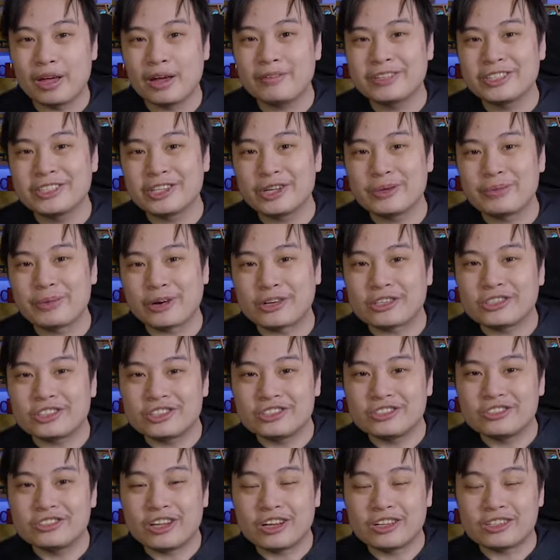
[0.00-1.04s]
every single
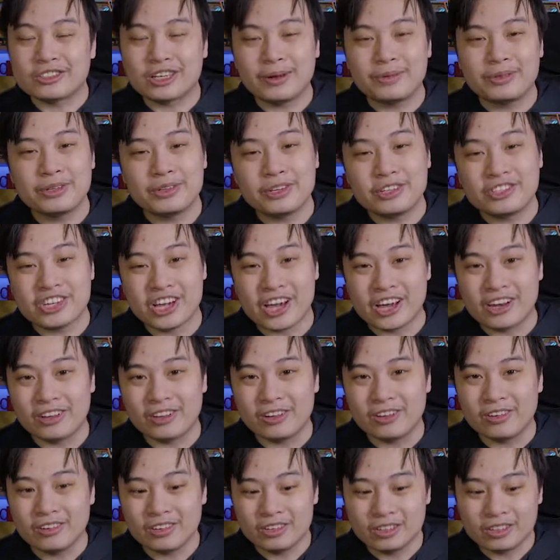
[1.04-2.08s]
person that has come to the
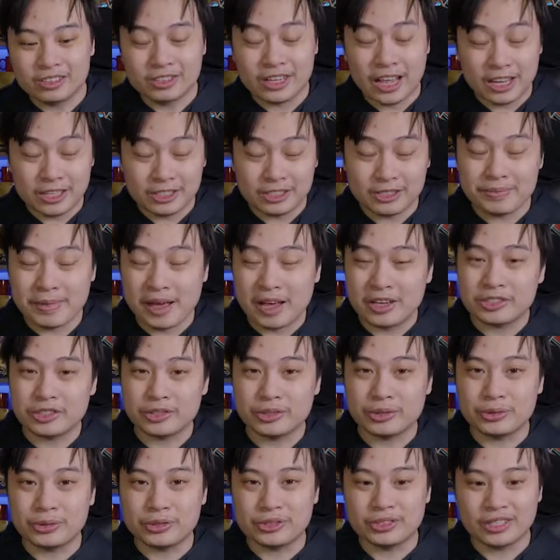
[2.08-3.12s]
channel thanks to Master
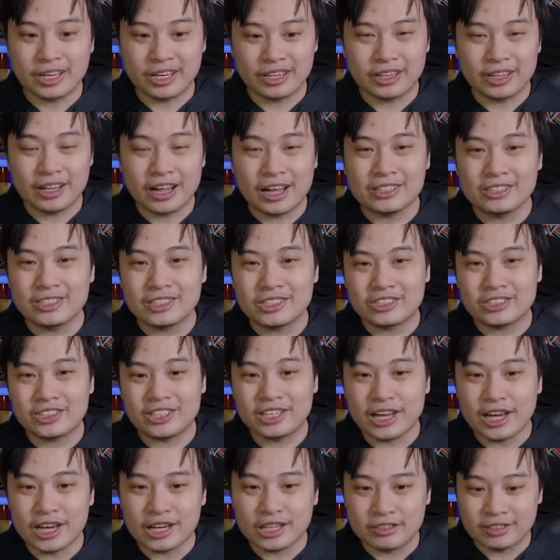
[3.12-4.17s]
Duels. In the last 3
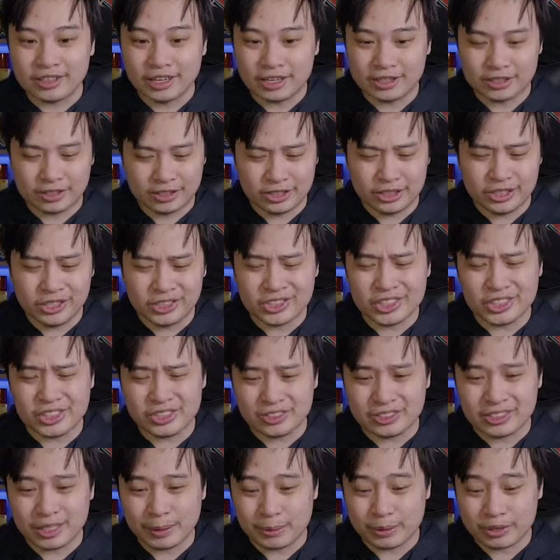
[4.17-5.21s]
days, we got 200 new
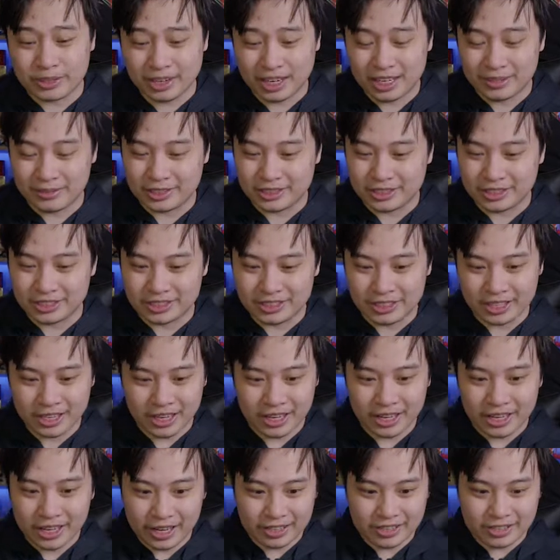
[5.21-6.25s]
subscribers, and
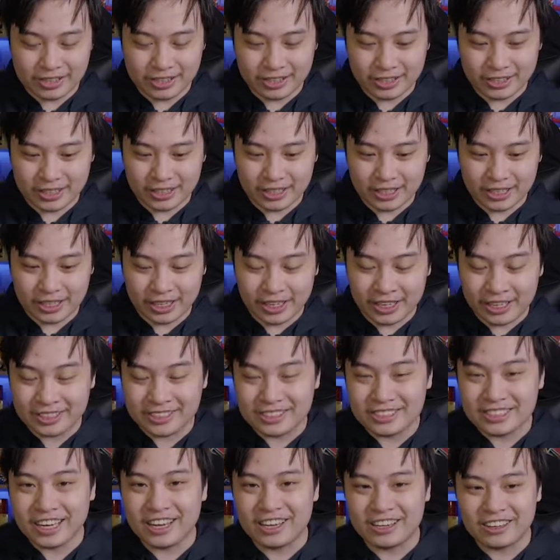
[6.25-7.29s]
it's just
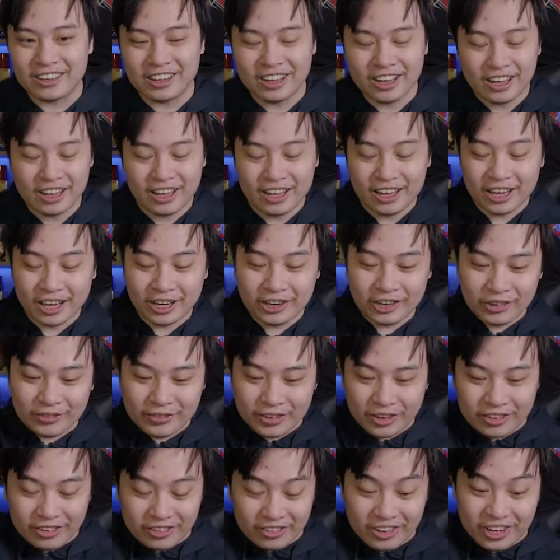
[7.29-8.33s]
insane. I know I'm
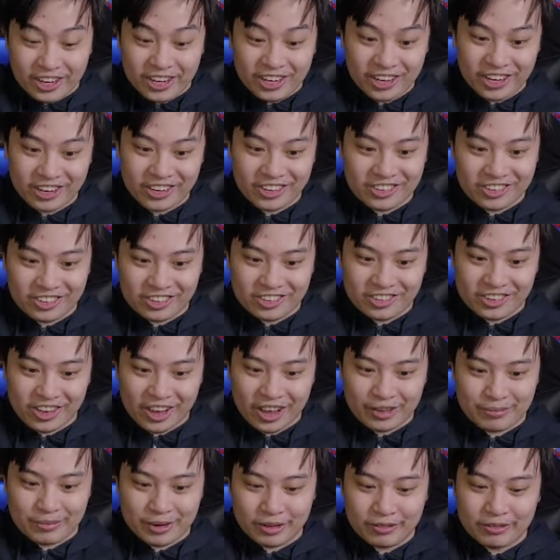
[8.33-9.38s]
not great at it just
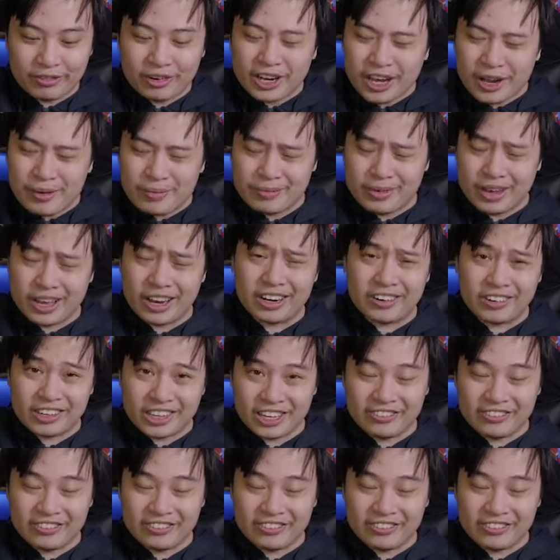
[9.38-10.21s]
yet, but we're getting better,